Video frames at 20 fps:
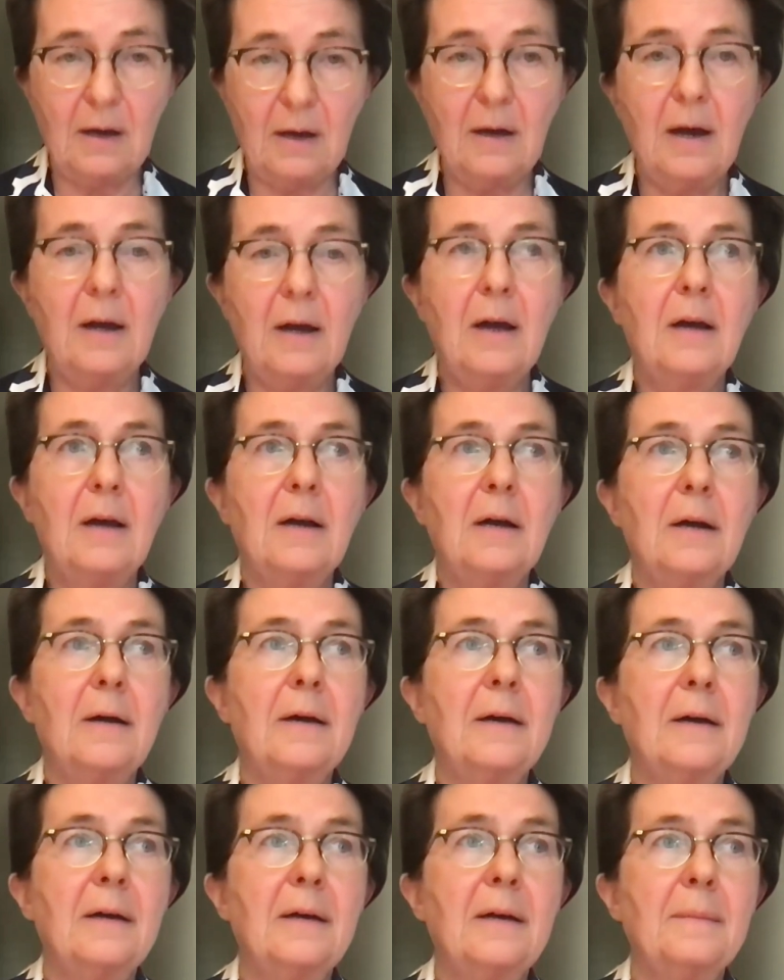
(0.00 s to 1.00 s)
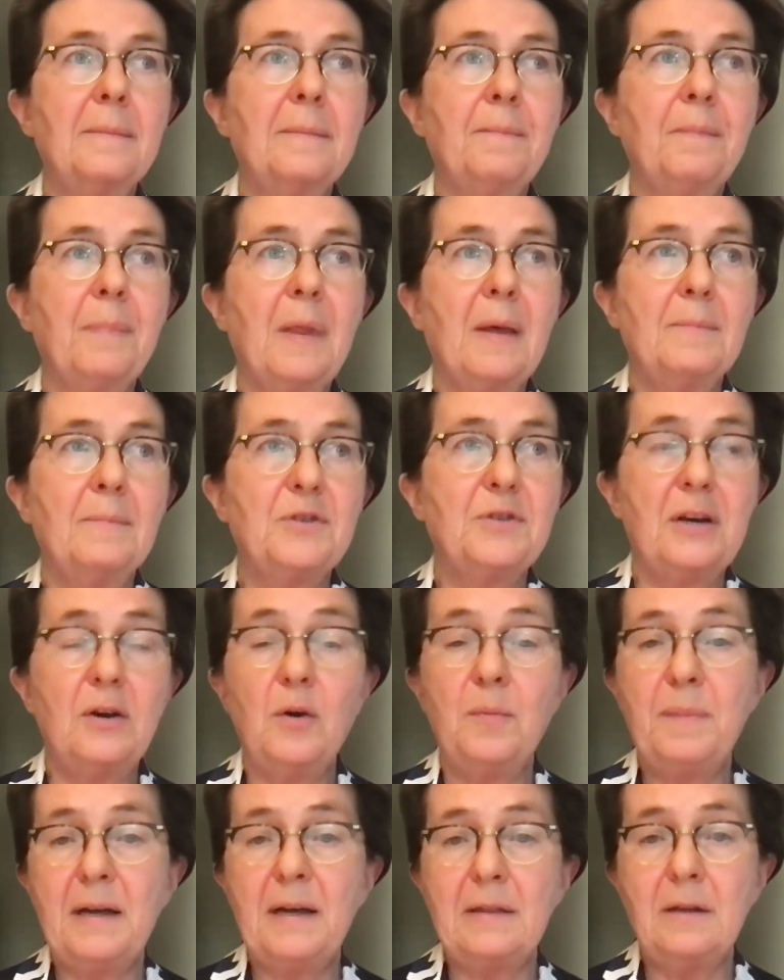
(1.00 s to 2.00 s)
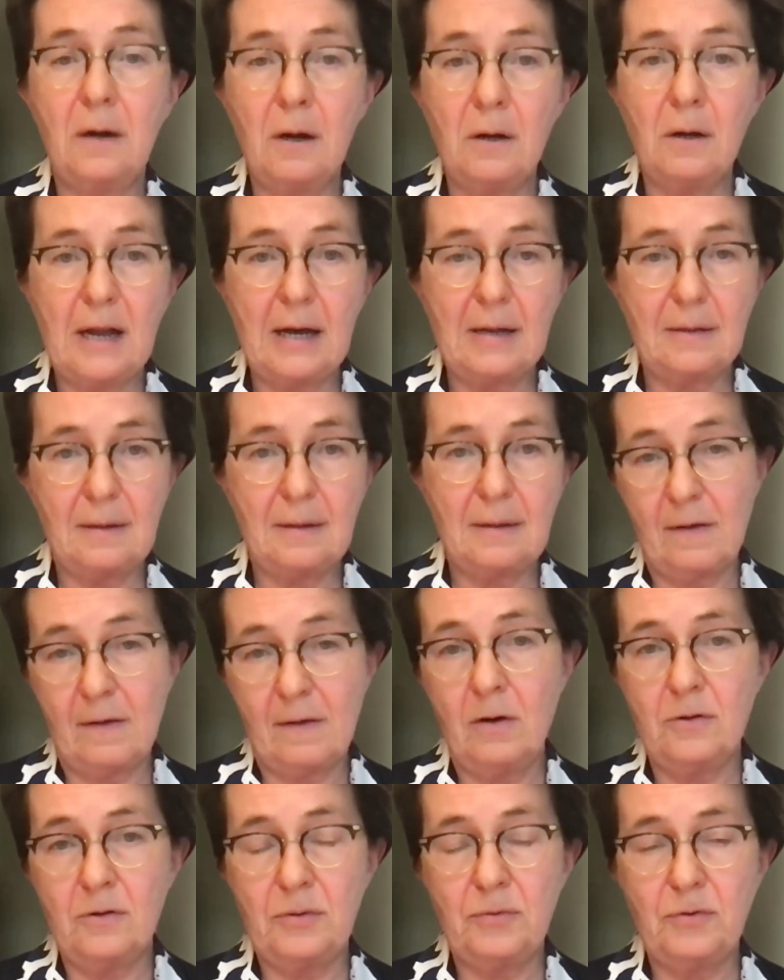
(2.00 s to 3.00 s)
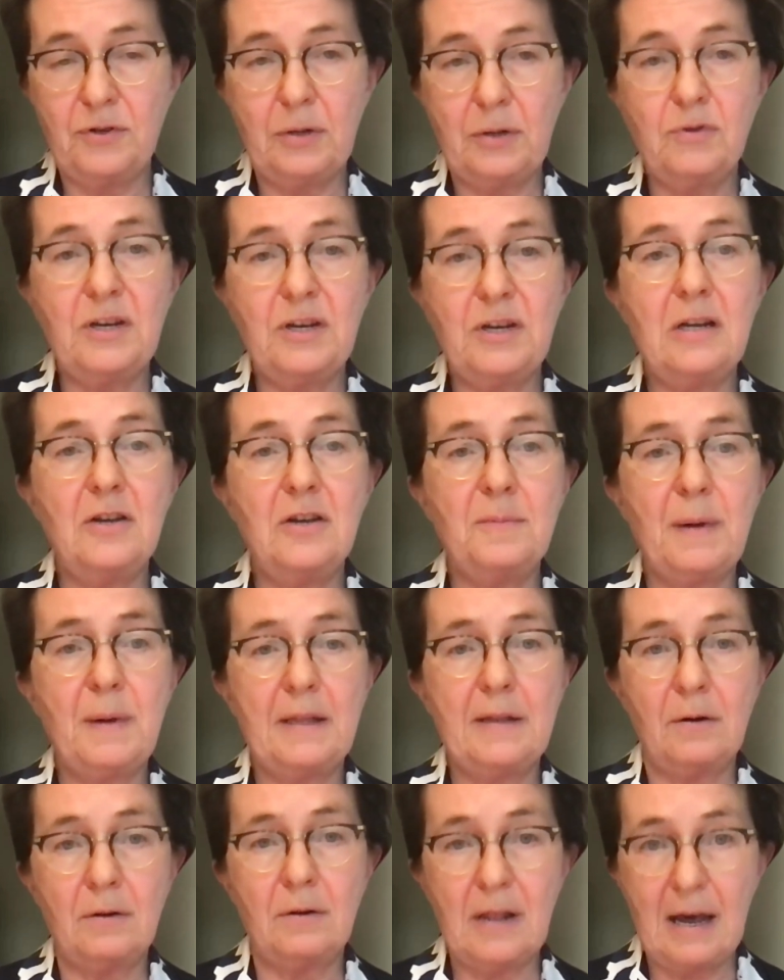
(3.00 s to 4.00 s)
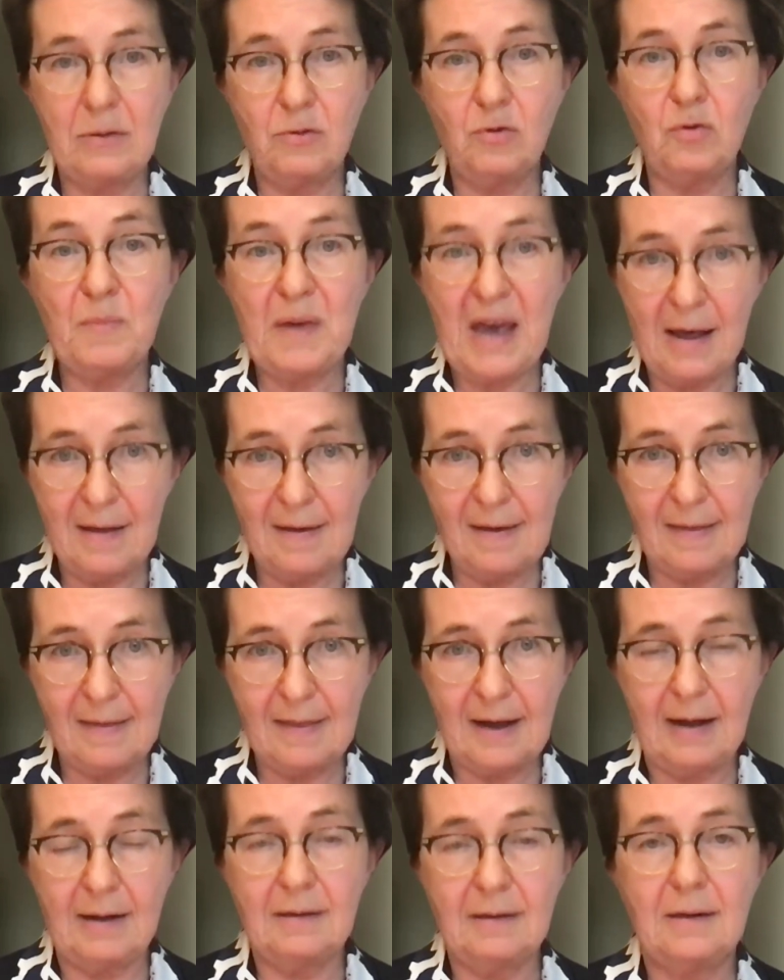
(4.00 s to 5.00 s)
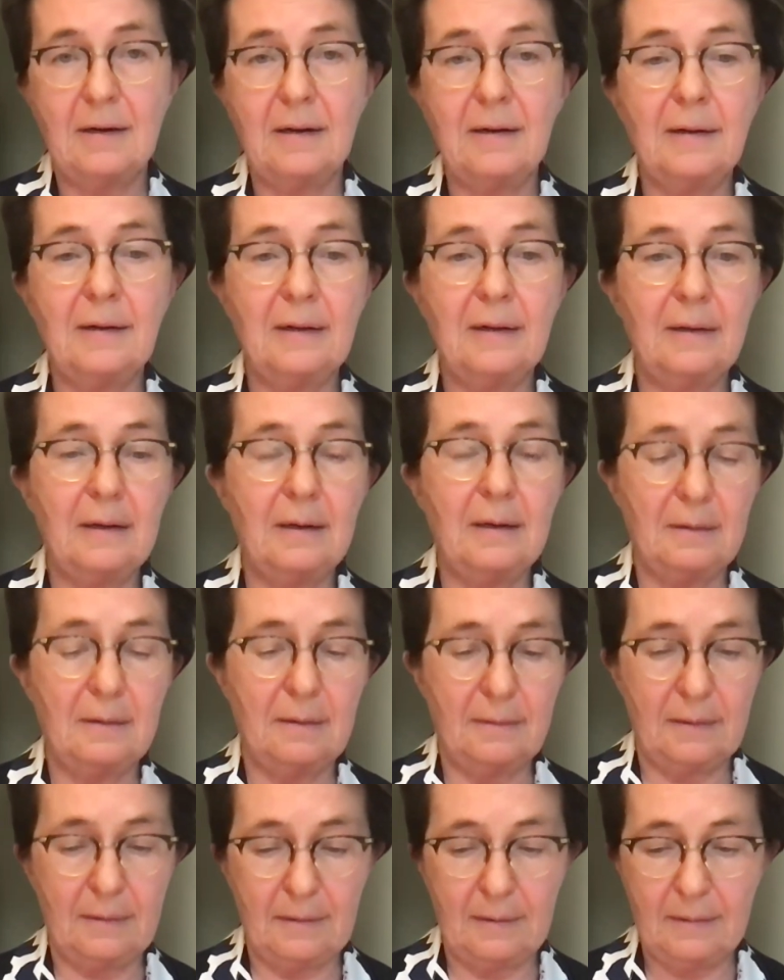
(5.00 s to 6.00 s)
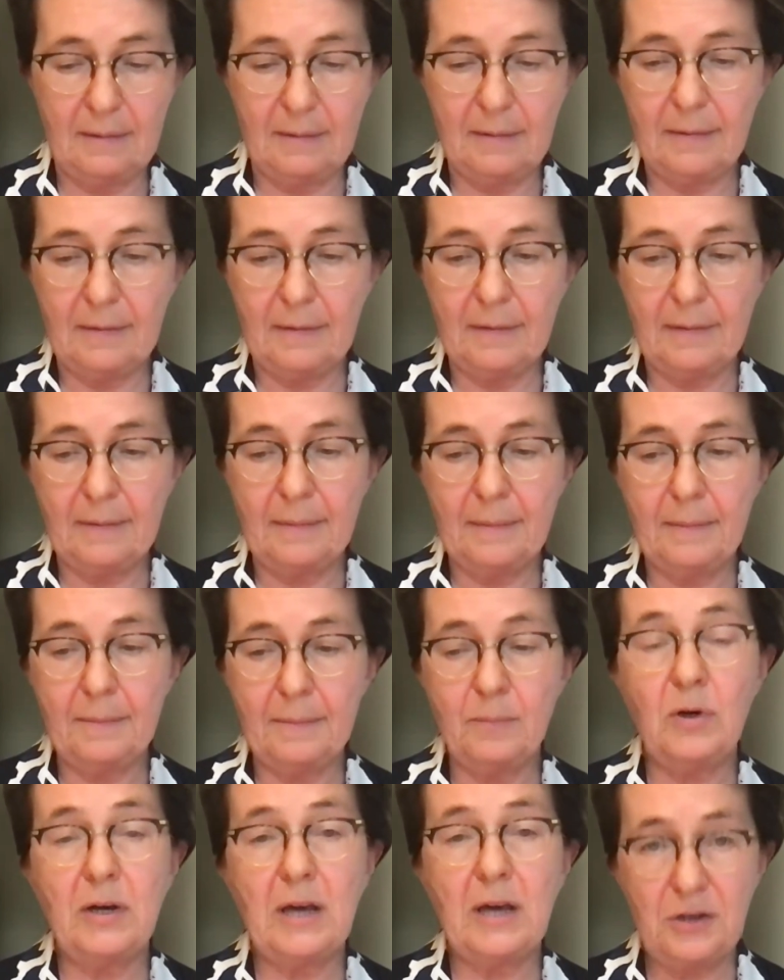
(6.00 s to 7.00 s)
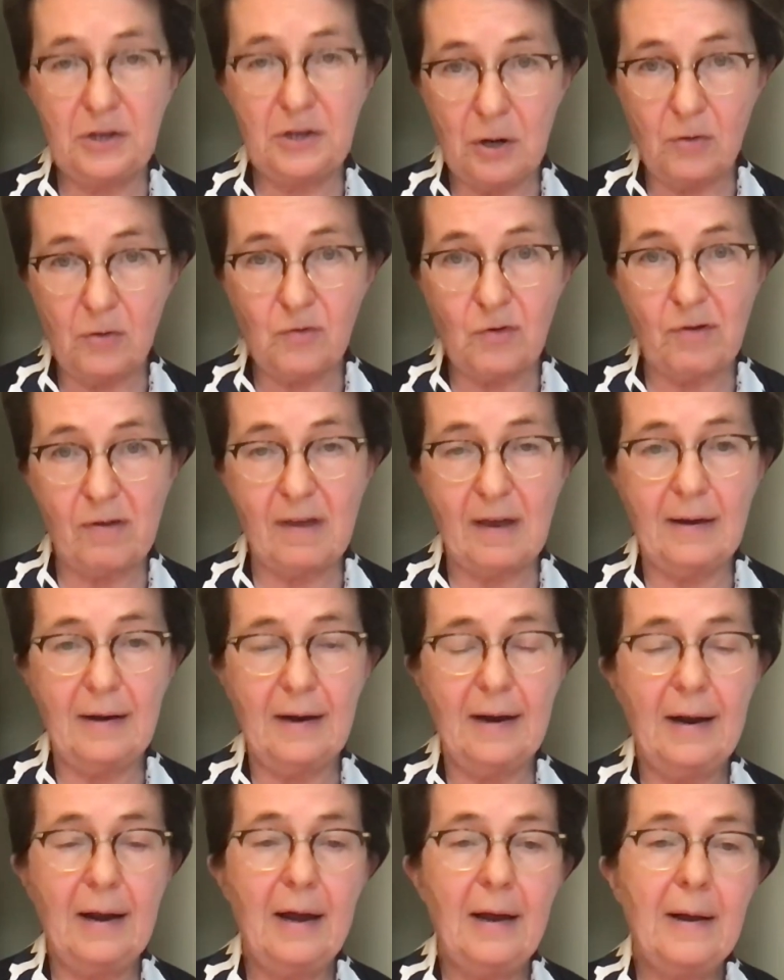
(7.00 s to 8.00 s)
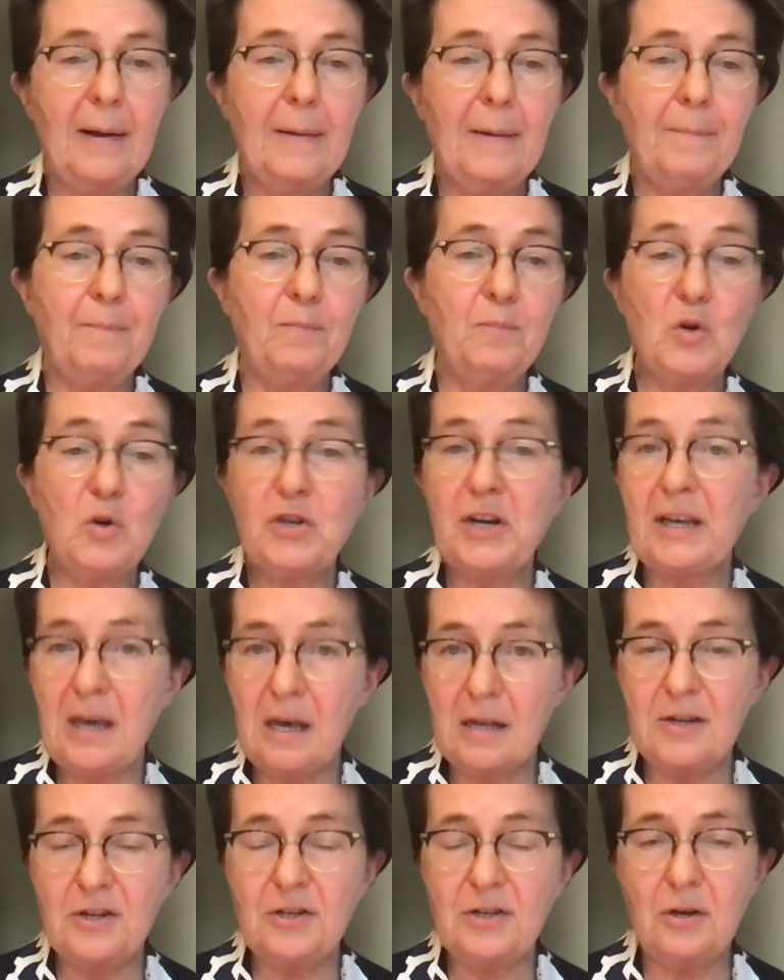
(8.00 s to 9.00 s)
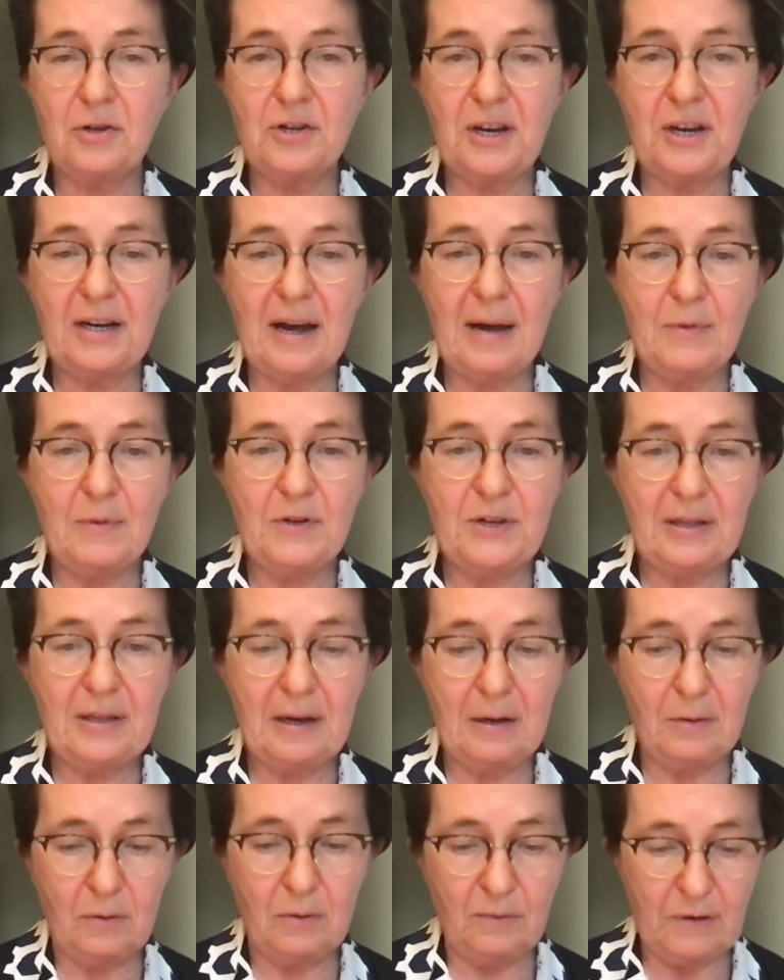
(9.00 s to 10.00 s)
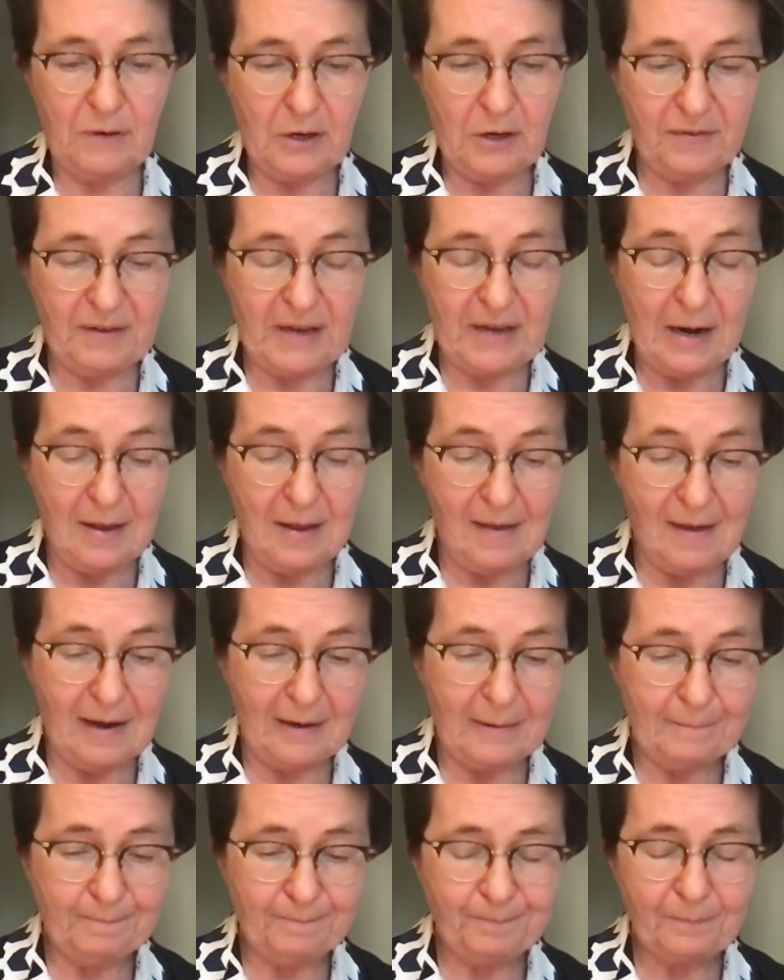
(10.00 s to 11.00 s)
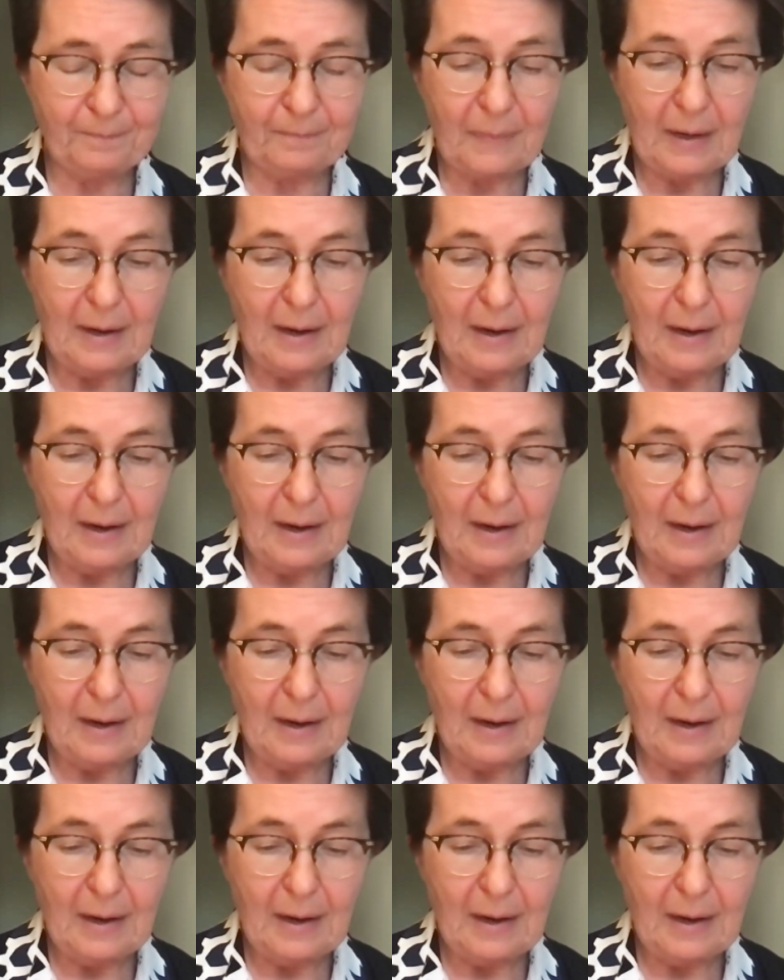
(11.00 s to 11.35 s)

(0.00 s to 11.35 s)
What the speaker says: So the outgoing mayor of Krakow, Jacek Machrowski, has agreed to be the patron, or that the city will be a patron of my book.